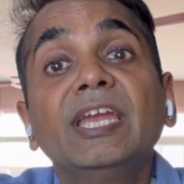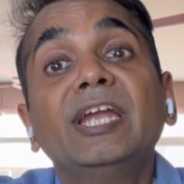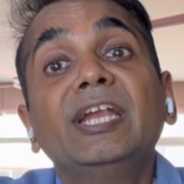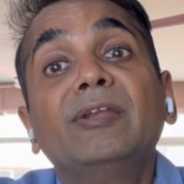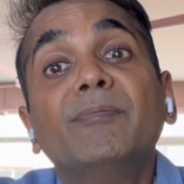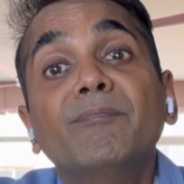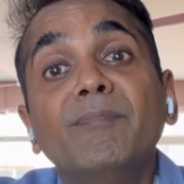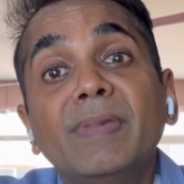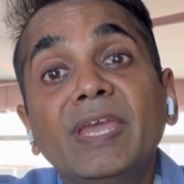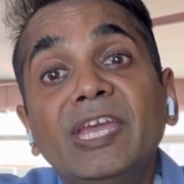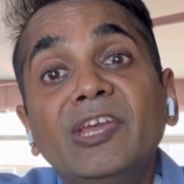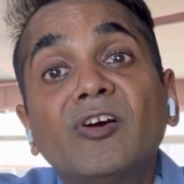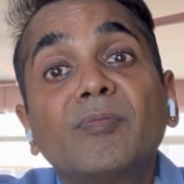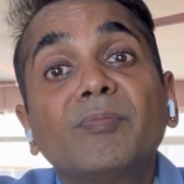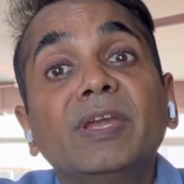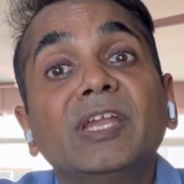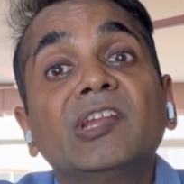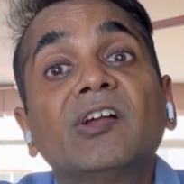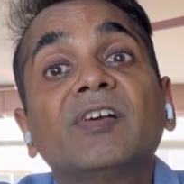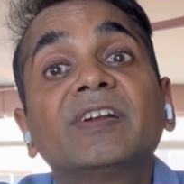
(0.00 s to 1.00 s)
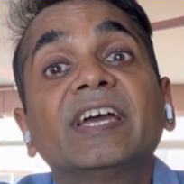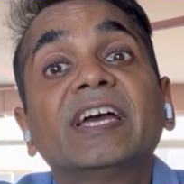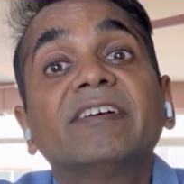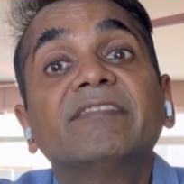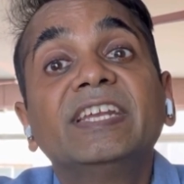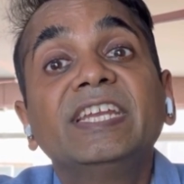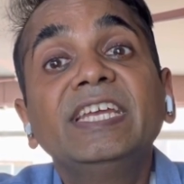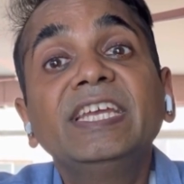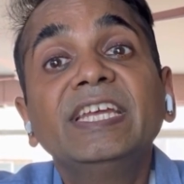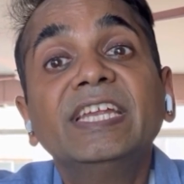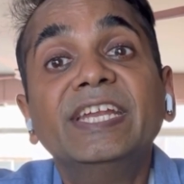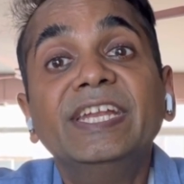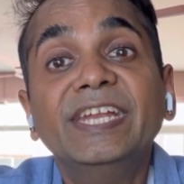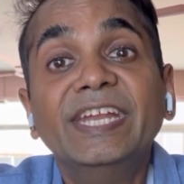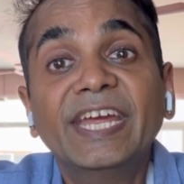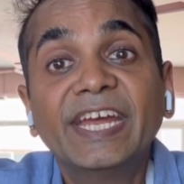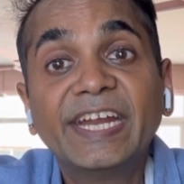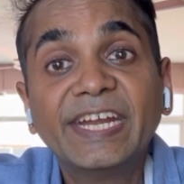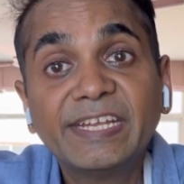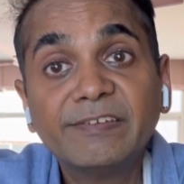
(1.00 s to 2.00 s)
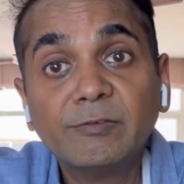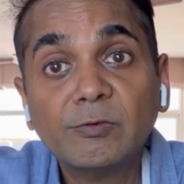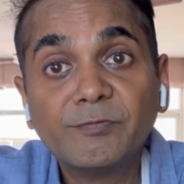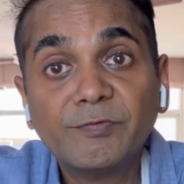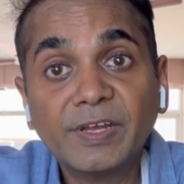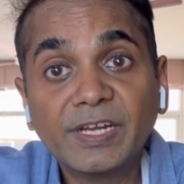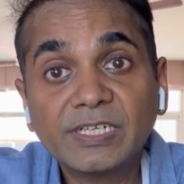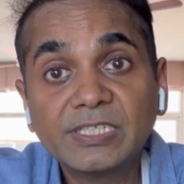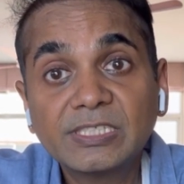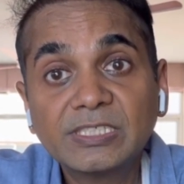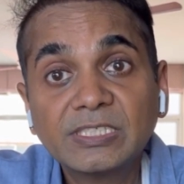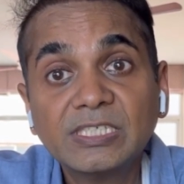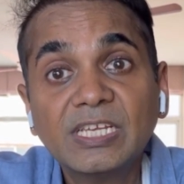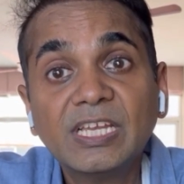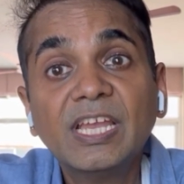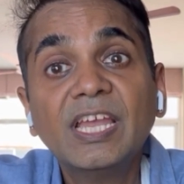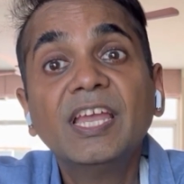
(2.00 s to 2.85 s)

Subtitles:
It may or may not have any negative effects.